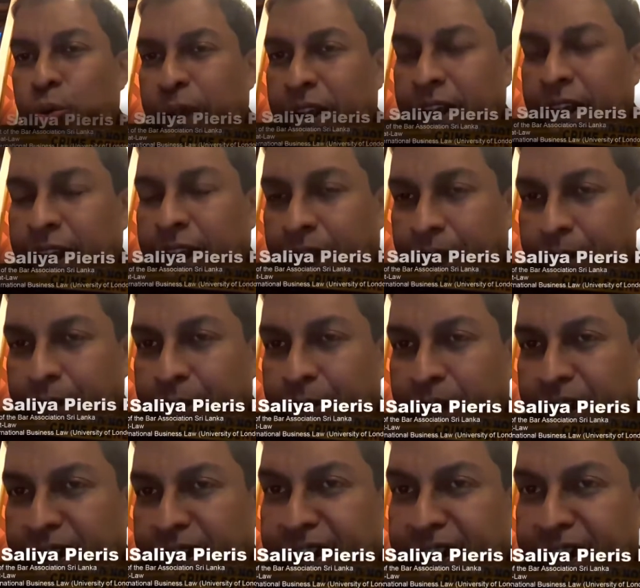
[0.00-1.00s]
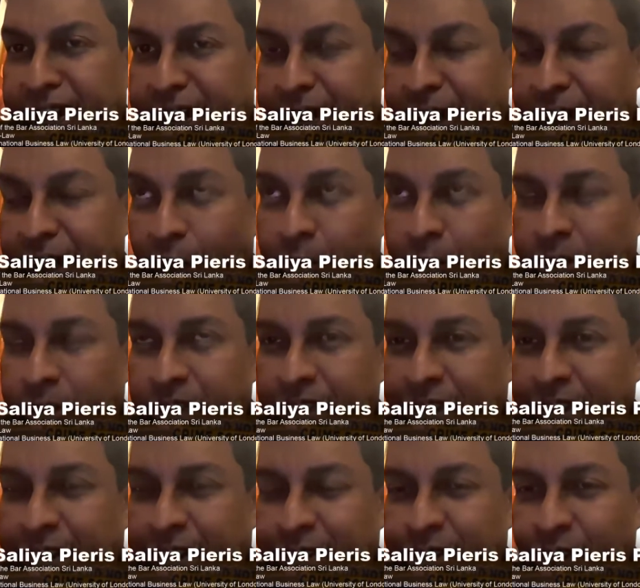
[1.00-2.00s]
have, of course,
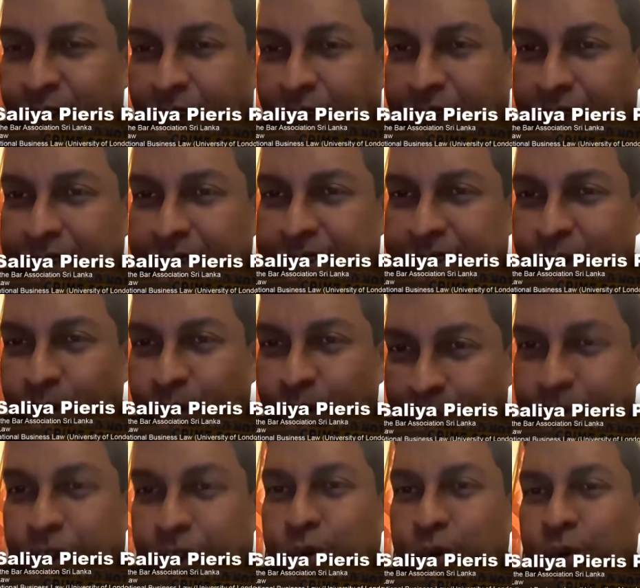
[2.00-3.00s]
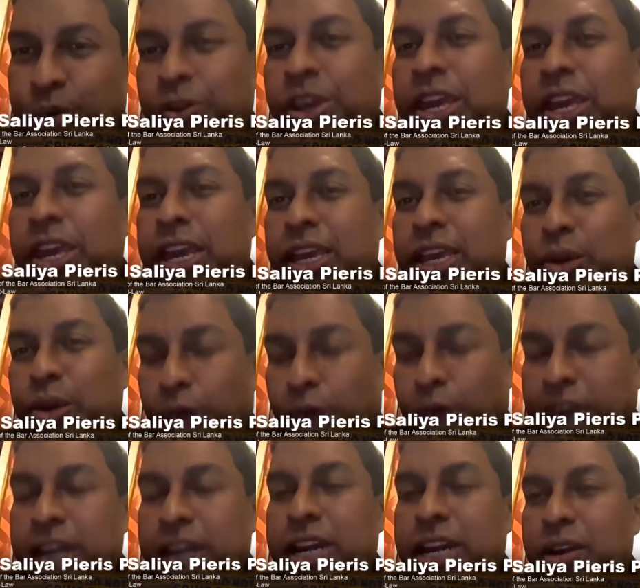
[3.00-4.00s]
it is, I can't say you have to. You
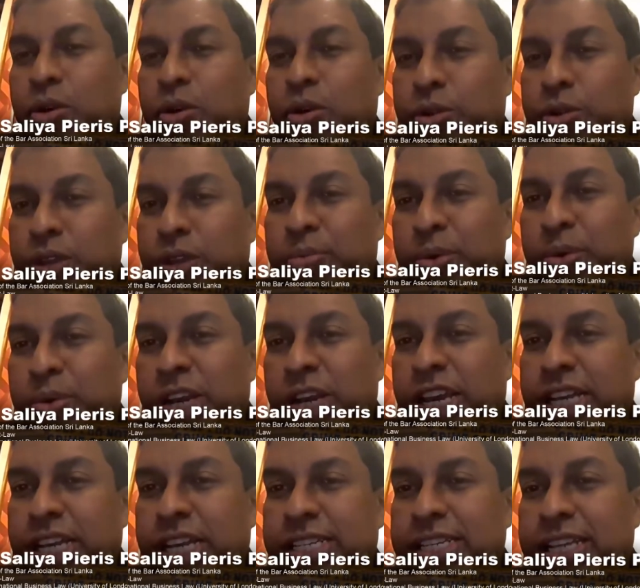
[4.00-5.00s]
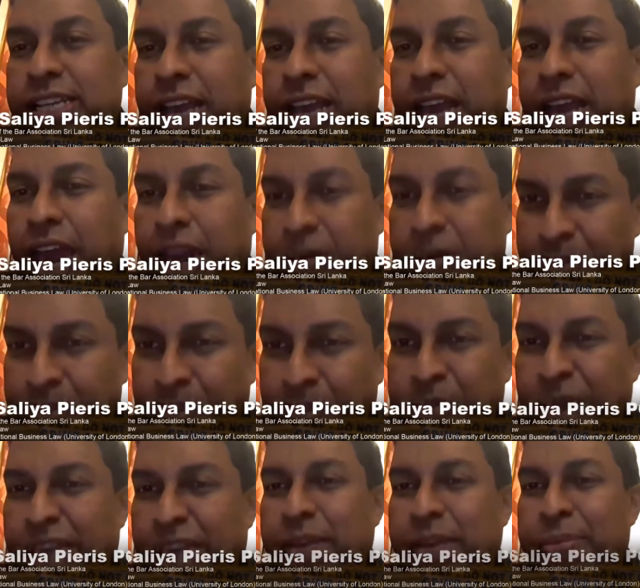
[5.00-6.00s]
can go to the police and
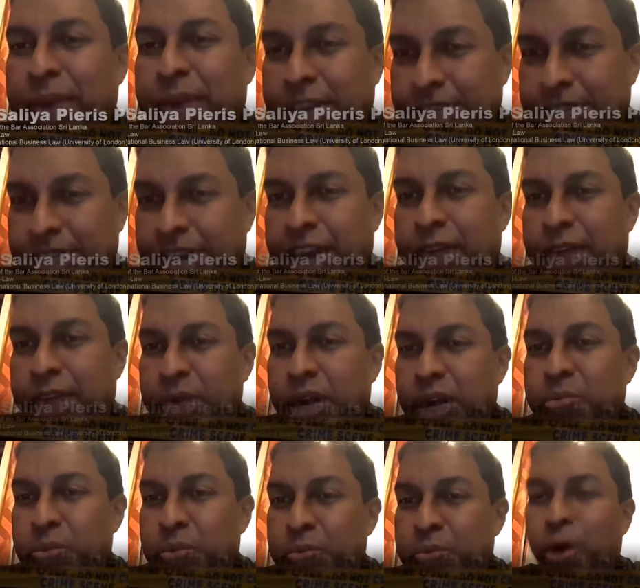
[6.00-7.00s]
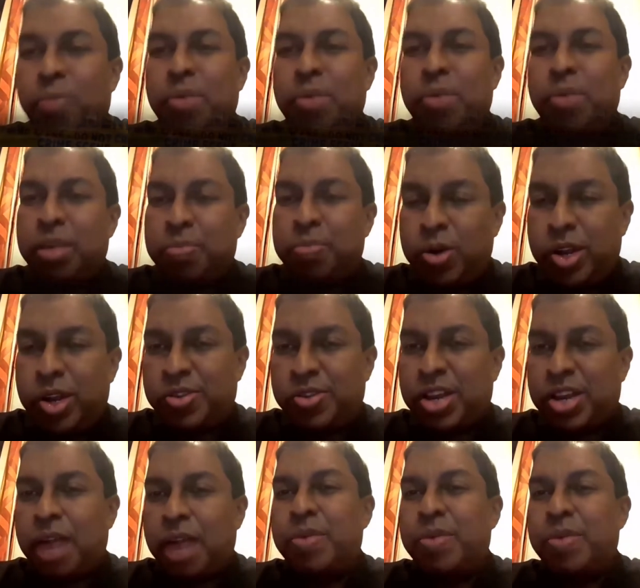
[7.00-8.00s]
make a statement. Probably the police will
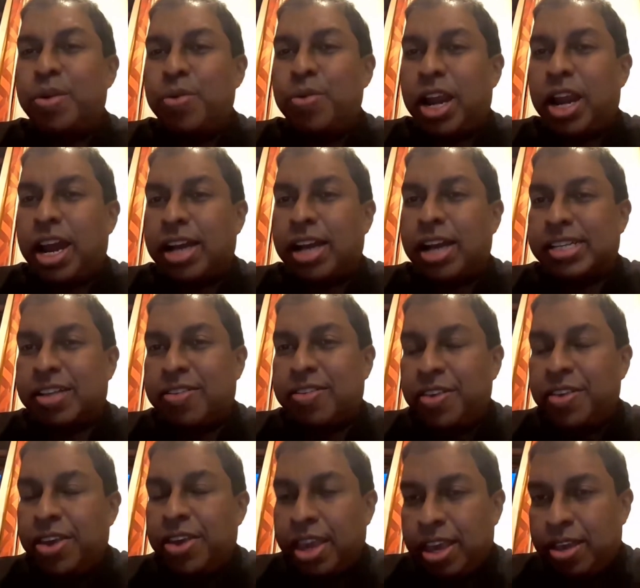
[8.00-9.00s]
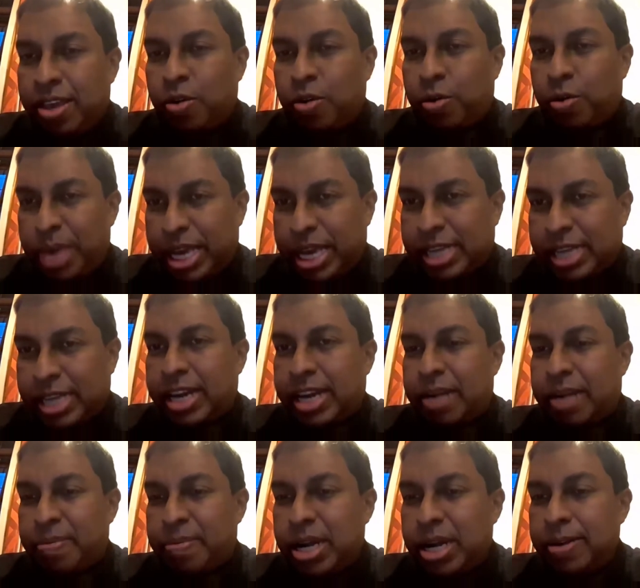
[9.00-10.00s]
come to you and ask you to make a
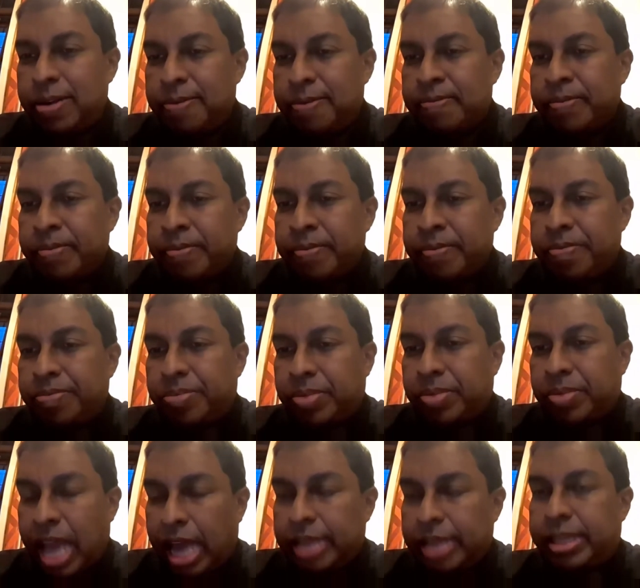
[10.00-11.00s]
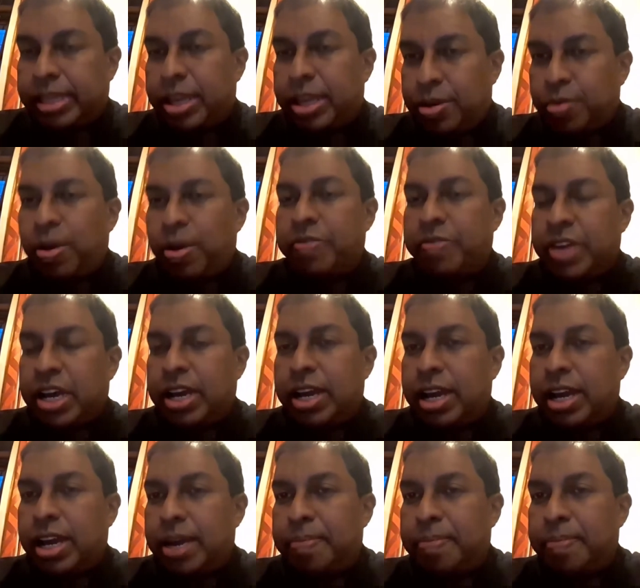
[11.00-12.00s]
statement. I think you have a